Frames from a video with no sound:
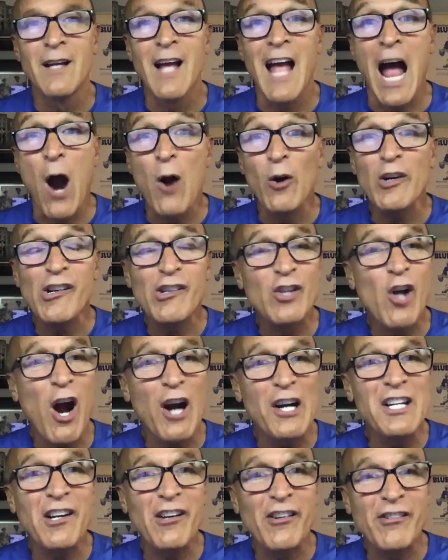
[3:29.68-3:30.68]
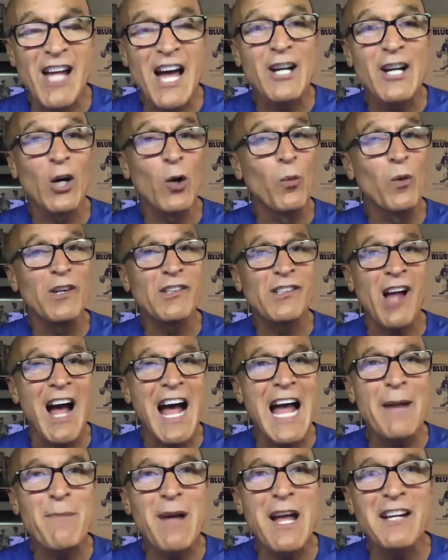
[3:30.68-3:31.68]
Our starting center was
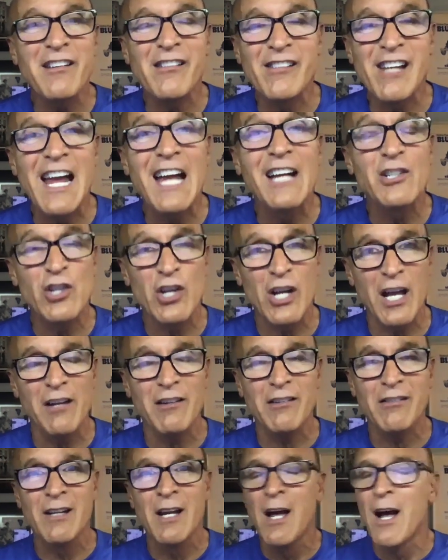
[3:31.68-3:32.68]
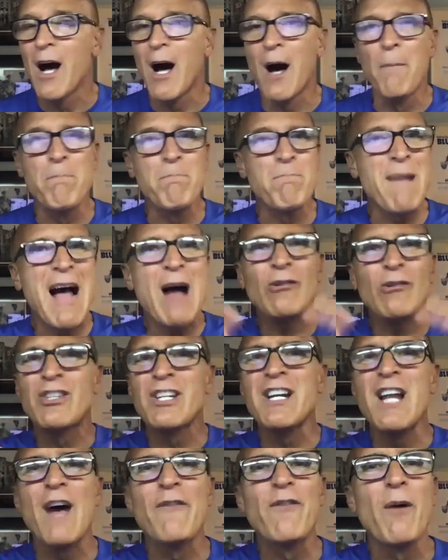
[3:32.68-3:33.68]
Jaime Sanchez, a
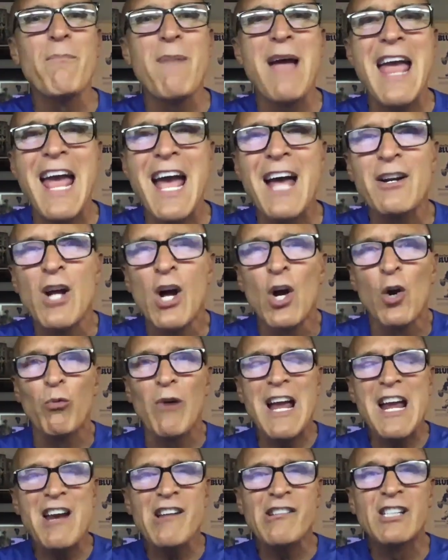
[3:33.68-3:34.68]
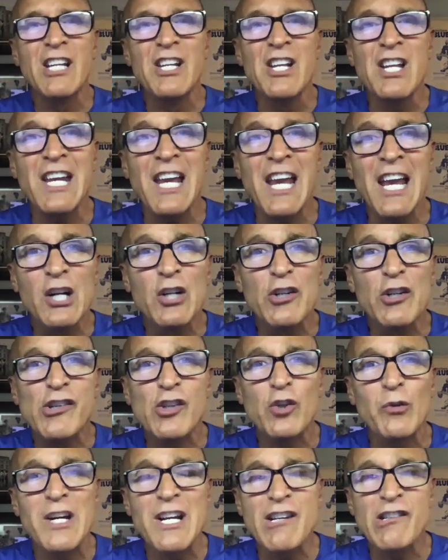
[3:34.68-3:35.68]
mountain of a man raised in the inner
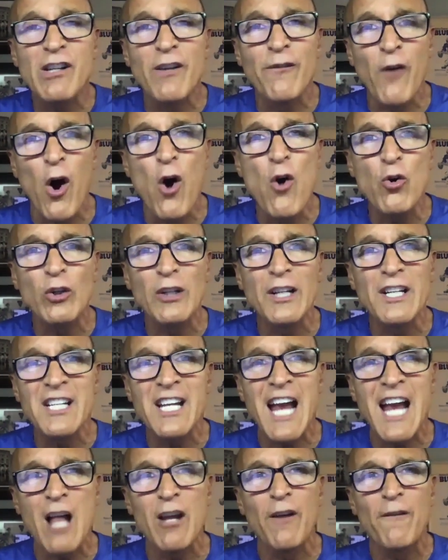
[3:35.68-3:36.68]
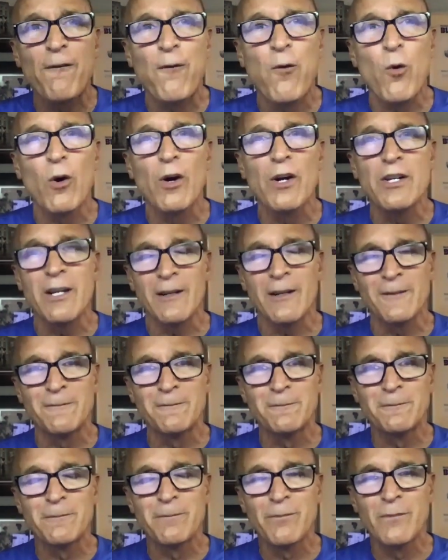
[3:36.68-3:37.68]
streets of Oakland, California.
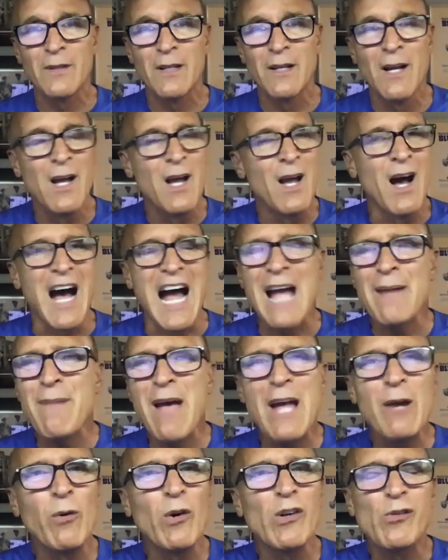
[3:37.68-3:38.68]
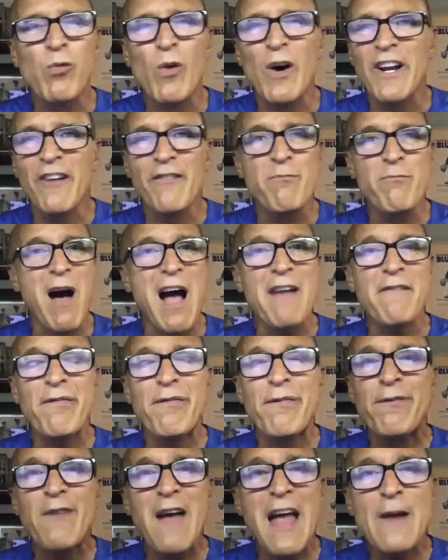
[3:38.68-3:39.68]
Jaime was one of my
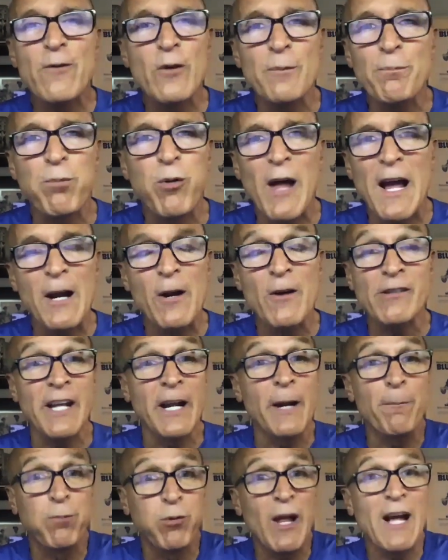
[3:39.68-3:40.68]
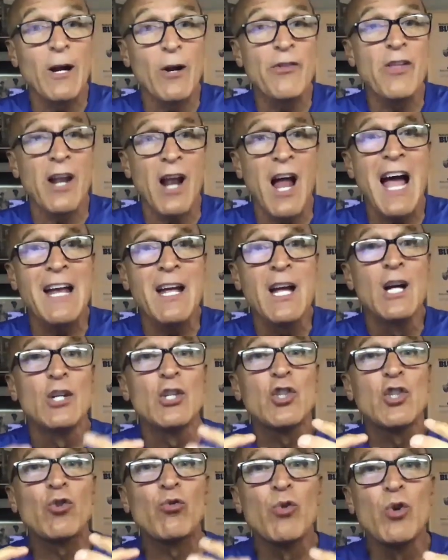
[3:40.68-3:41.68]
favorite players and a player that I
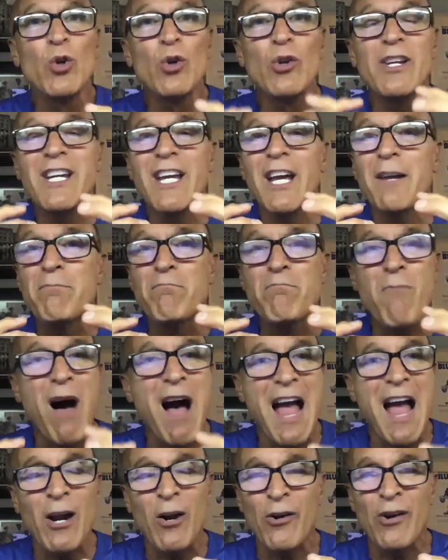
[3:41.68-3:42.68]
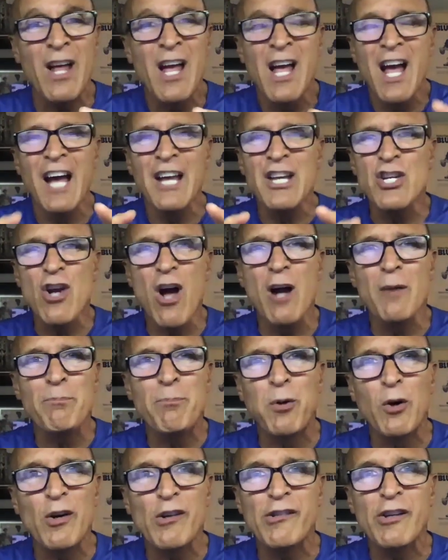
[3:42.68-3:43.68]
truly admired, a young
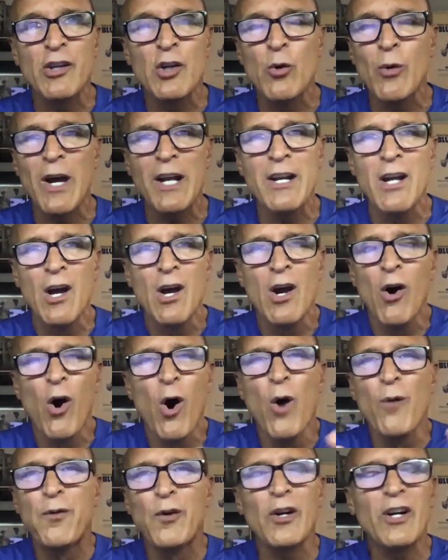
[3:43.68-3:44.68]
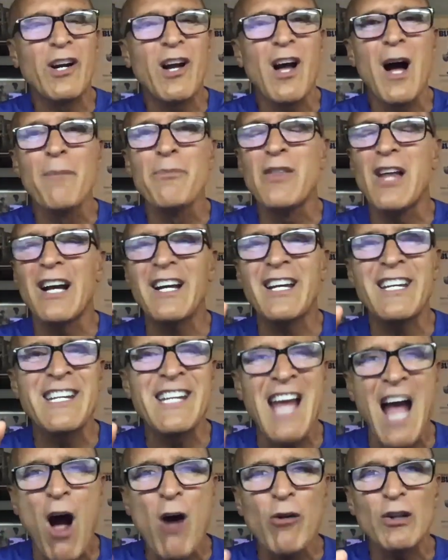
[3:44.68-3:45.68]
person who had overcome the
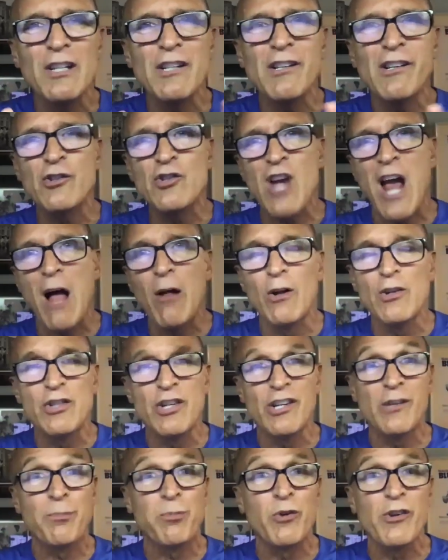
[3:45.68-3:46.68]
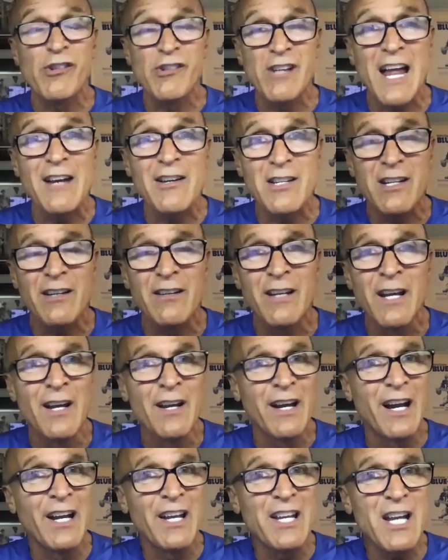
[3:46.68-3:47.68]
countless challenges presented
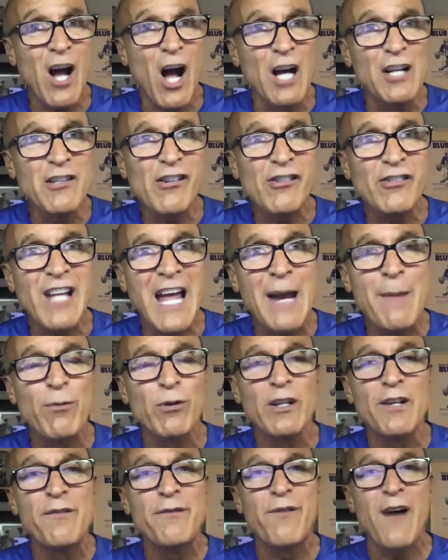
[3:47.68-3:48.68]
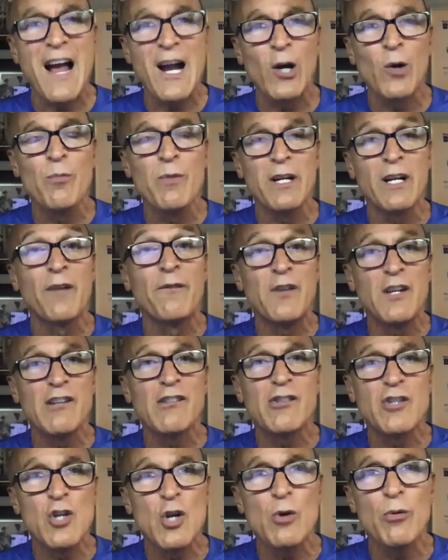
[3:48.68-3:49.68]
in the unstable environment of
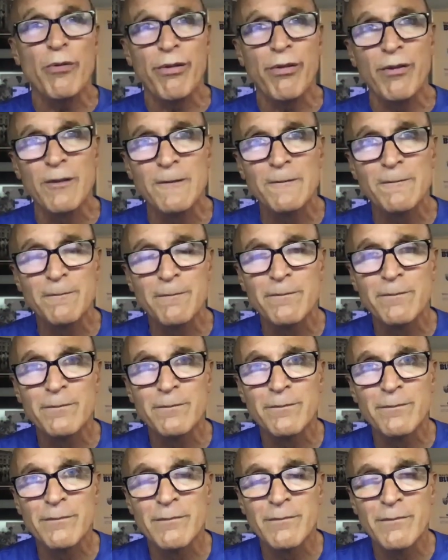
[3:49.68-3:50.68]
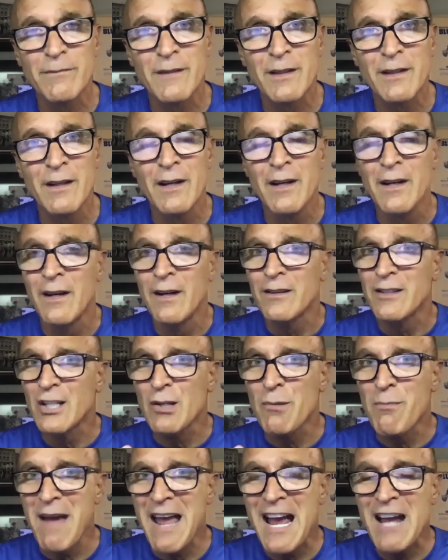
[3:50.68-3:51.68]
his youth. The
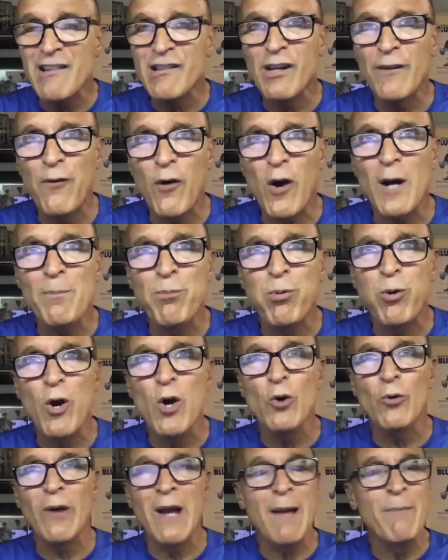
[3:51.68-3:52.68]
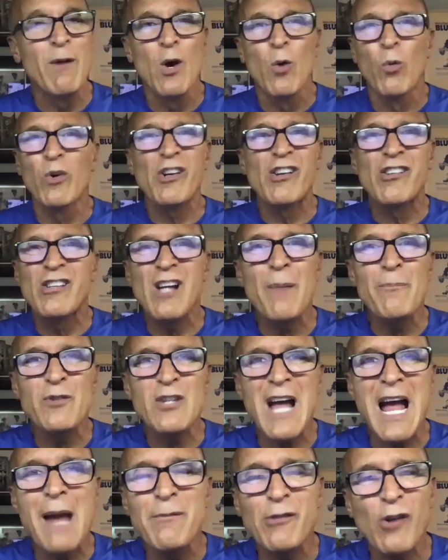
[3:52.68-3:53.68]
demands of our program were
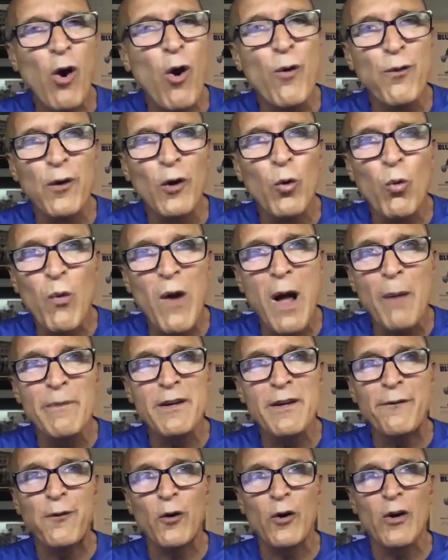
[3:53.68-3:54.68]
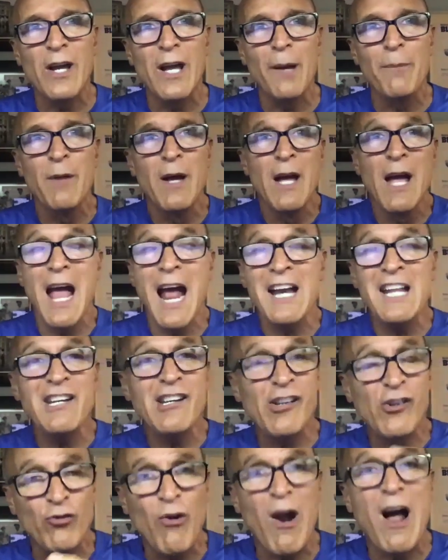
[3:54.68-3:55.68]
sometimes overwhelming for him, and he
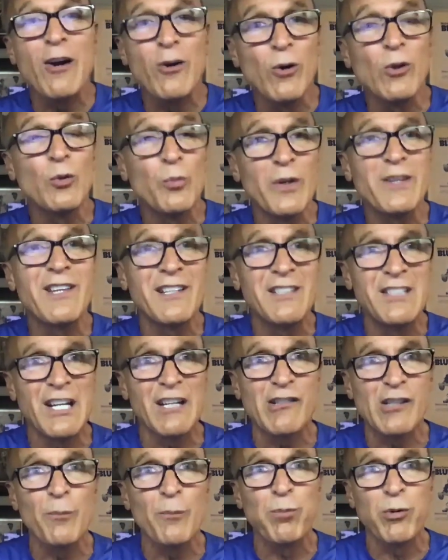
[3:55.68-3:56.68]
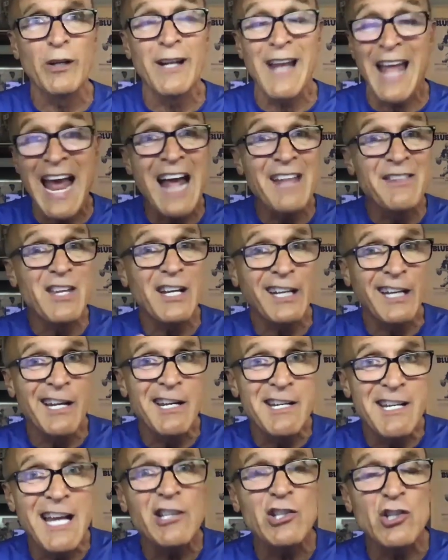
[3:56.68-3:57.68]
struggled with the discipline and the
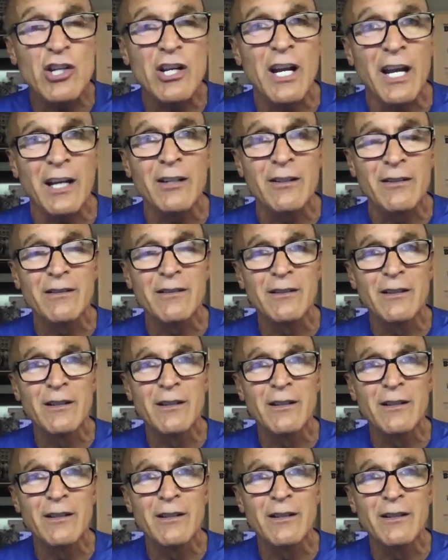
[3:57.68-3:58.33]
conditioning